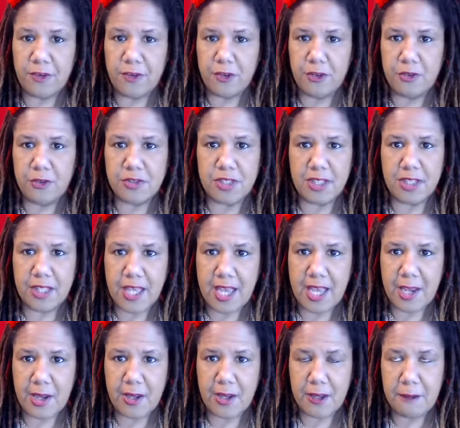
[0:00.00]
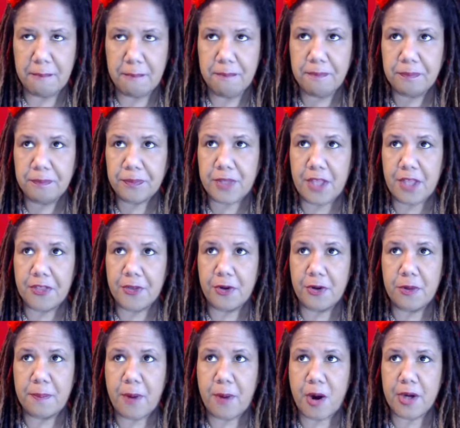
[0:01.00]
you're using a
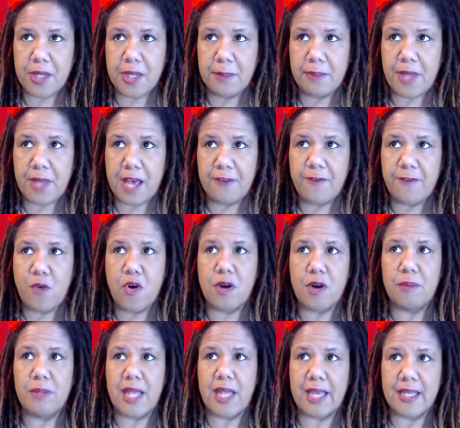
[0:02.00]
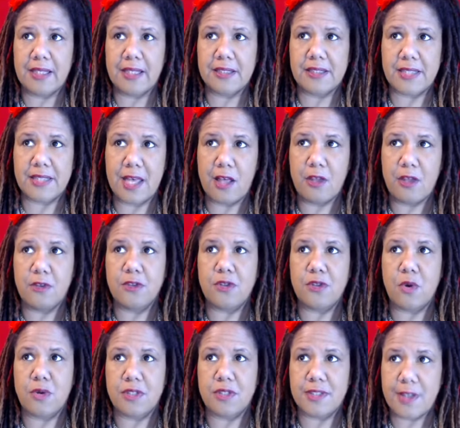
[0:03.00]
third-party platform like Sells
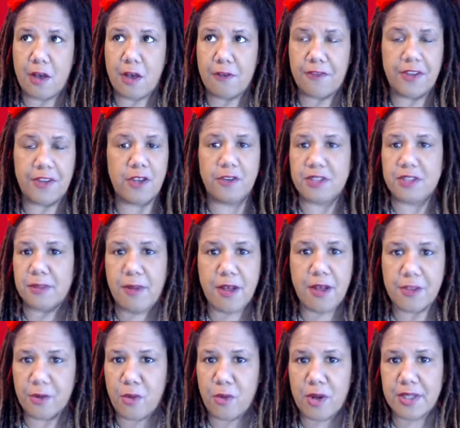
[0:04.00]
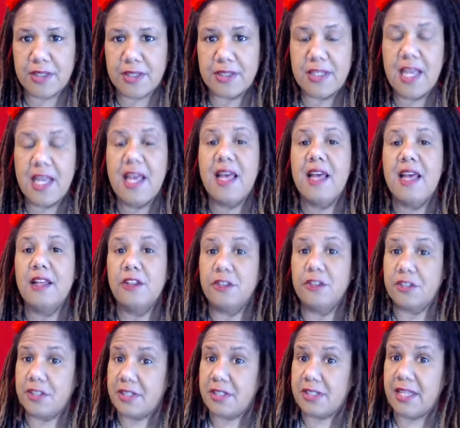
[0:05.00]
or Selfie or some other ones,
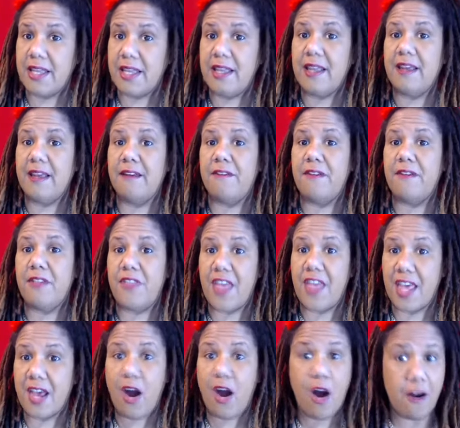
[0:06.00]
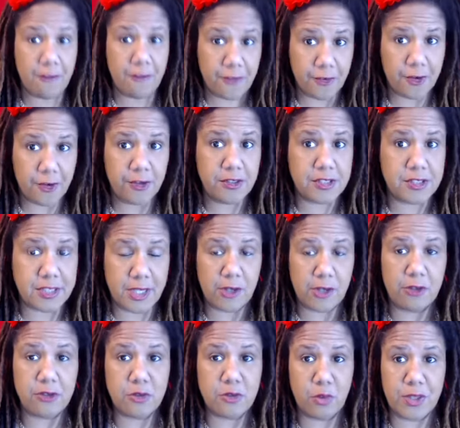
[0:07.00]
look to see if they offer
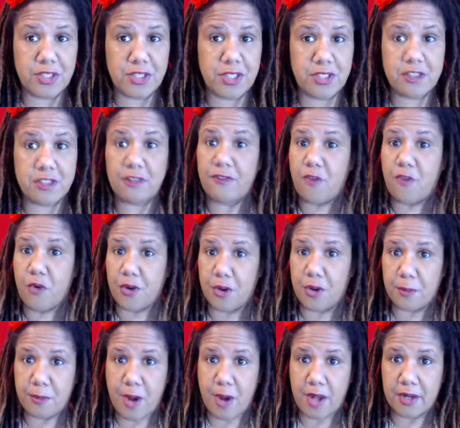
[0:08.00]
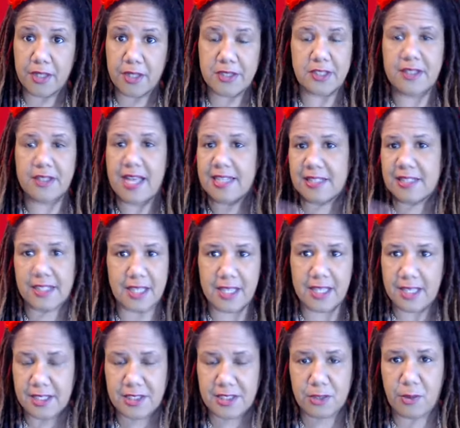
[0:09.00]
sales widgets for your products. That's like
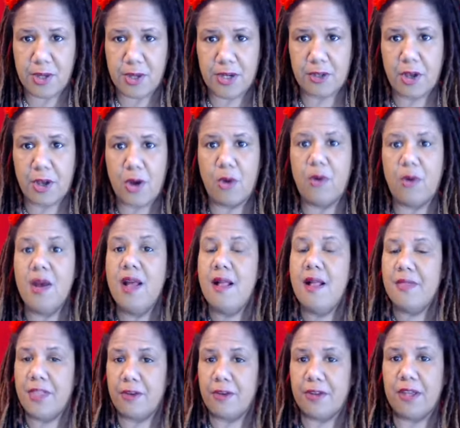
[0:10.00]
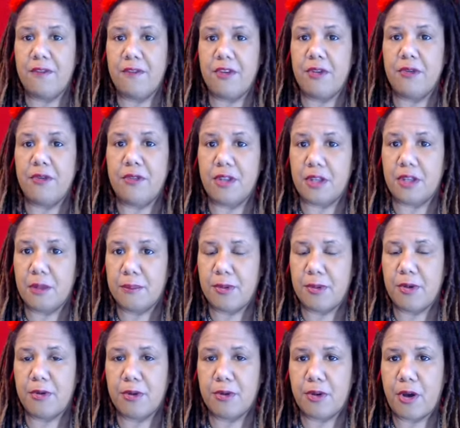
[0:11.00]
an easy way to go. They'll give you the
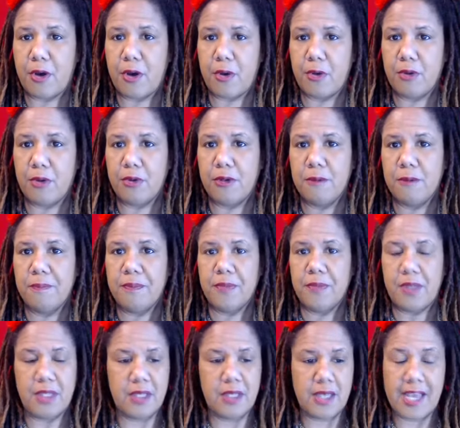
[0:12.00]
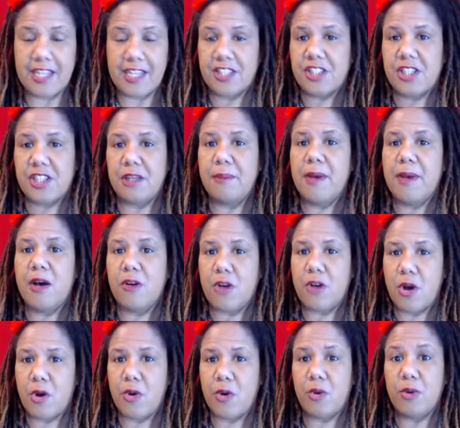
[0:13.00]
computer code, the HTML
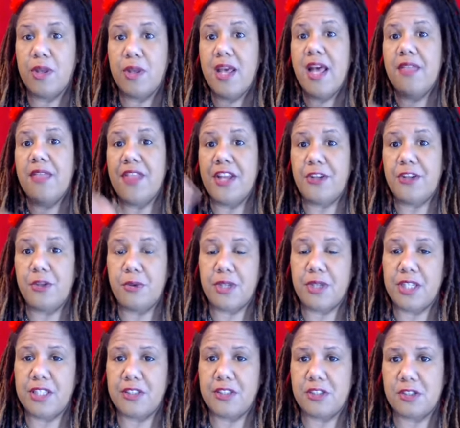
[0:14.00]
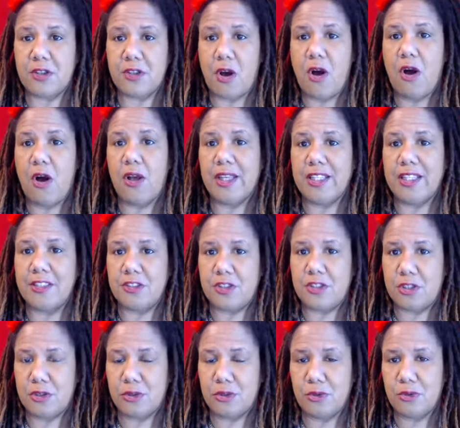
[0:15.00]
code that you can install
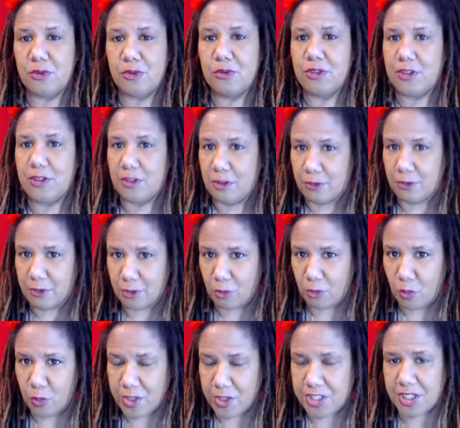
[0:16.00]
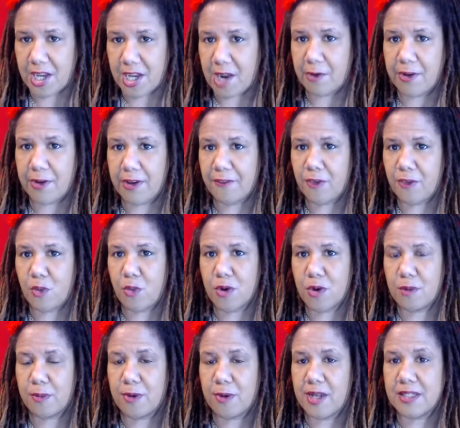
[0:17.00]
into your widget area for
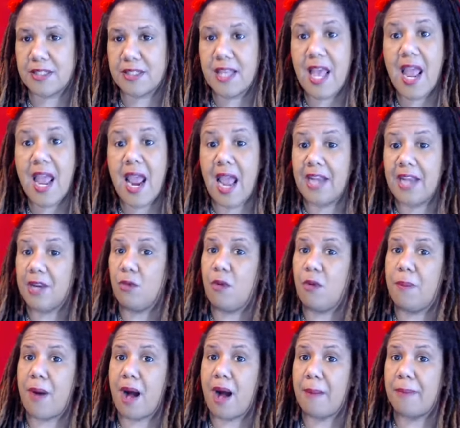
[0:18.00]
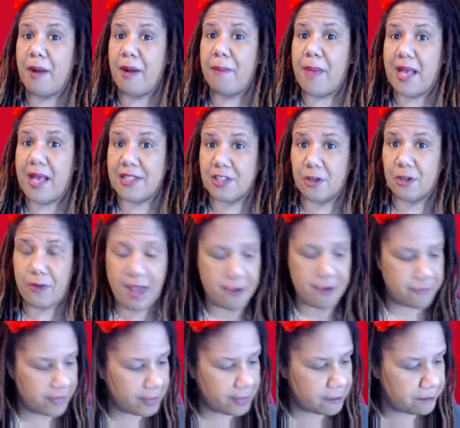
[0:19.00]
WordPress, and it will pop up as a
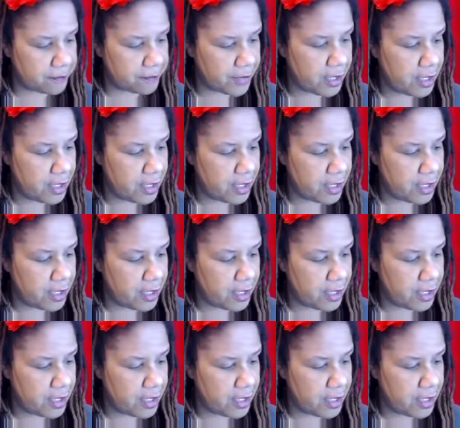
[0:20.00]
graphic.